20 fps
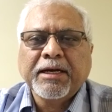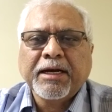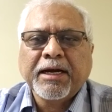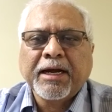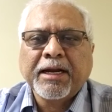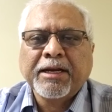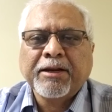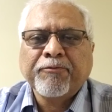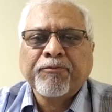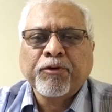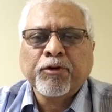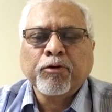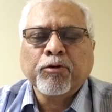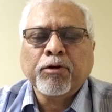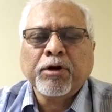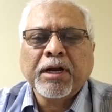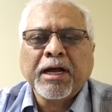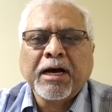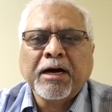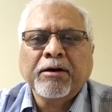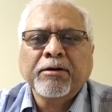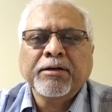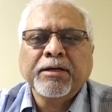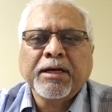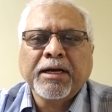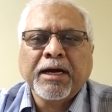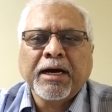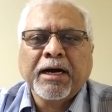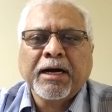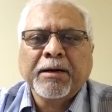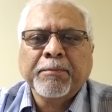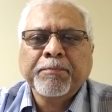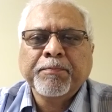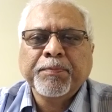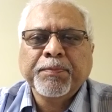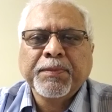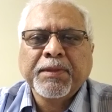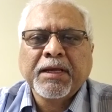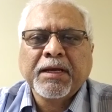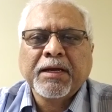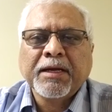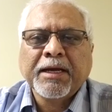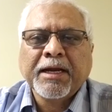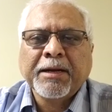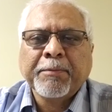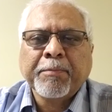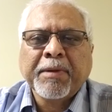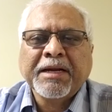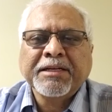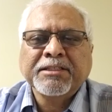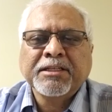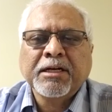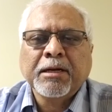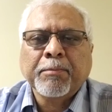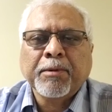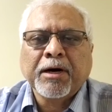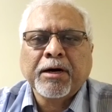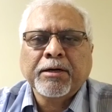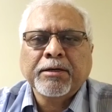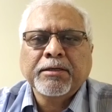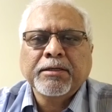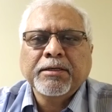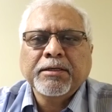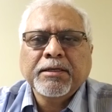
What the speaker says: And if you go down, it mentioned about